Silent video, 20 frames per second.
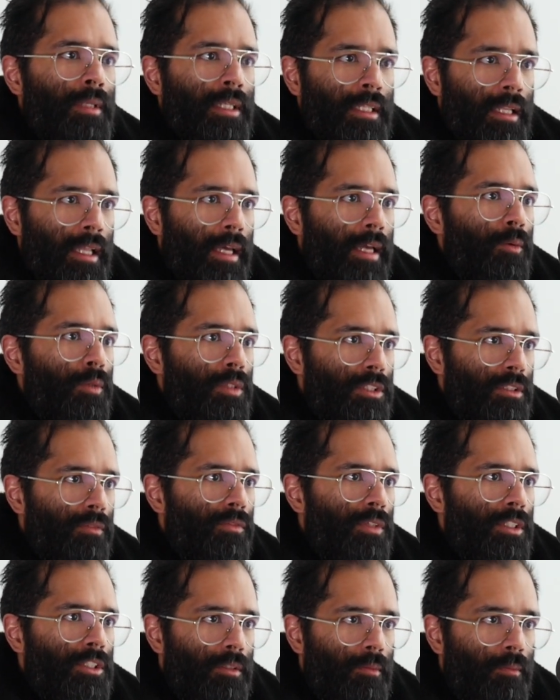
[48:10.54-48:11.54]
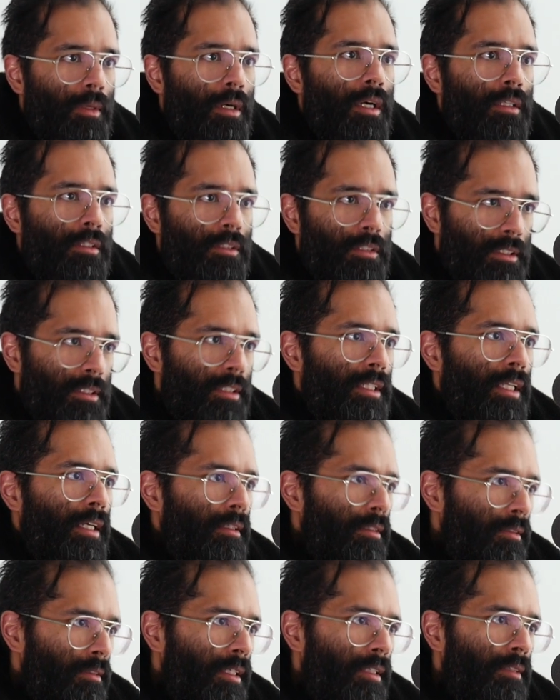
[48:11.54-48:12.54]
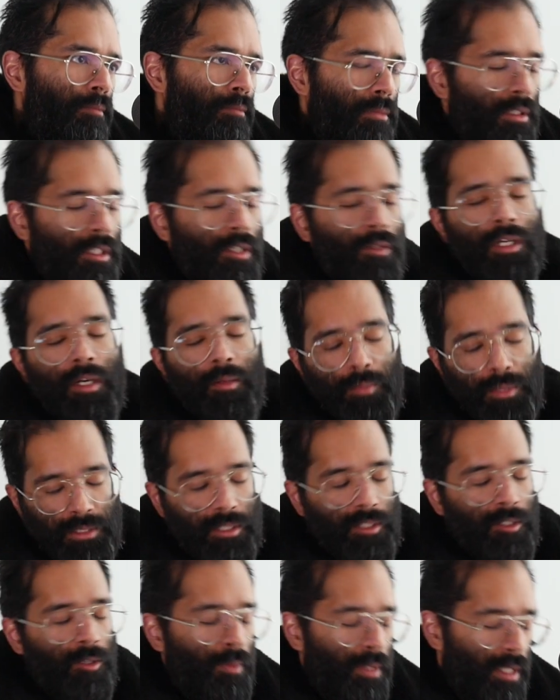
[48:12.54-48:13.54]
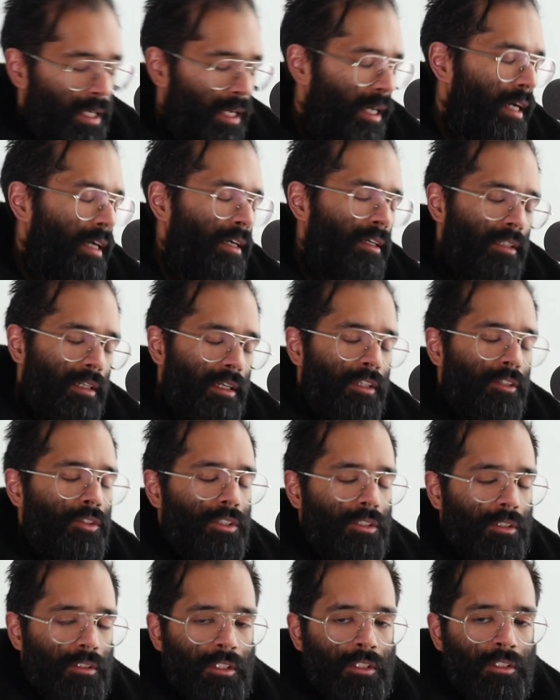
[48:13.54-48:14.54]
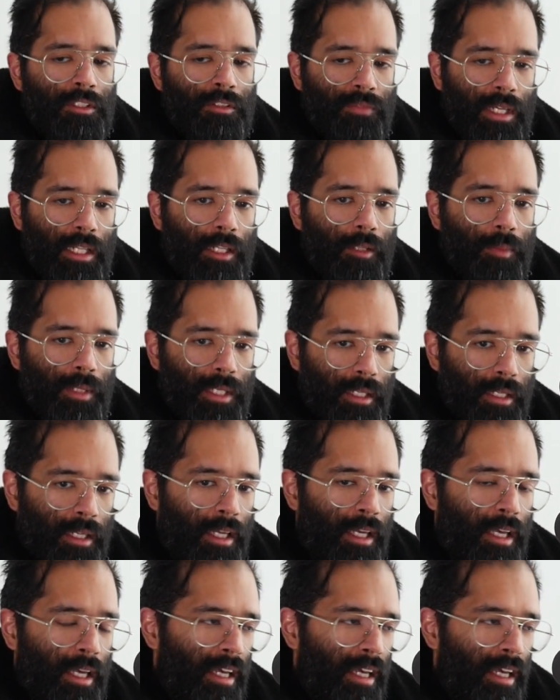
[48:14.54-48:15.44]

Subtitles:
language and vision models that companies like OpenAI and others are developing.